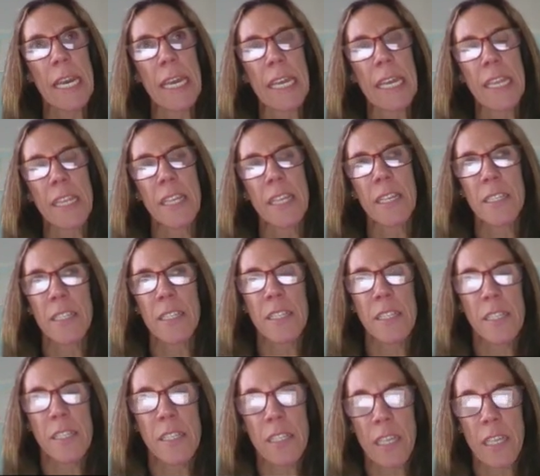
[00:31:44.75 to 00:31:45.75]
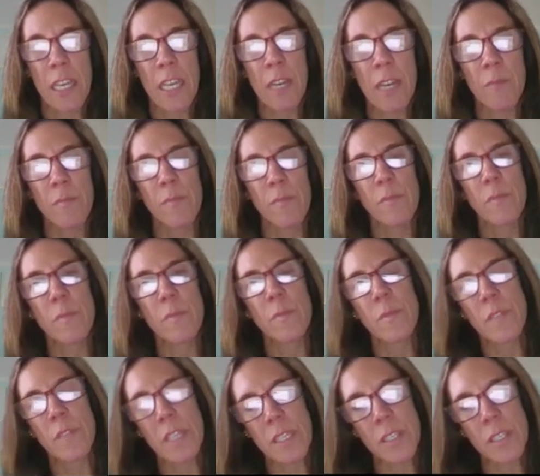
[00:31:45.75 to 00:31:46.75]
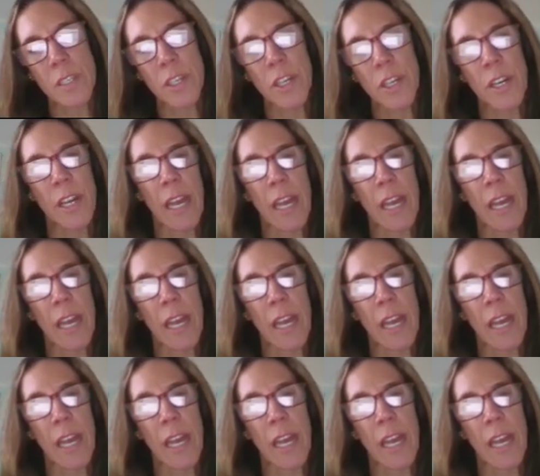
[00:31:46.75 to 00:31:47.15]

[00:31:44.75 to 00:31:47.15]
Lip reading: it doesn't seem this year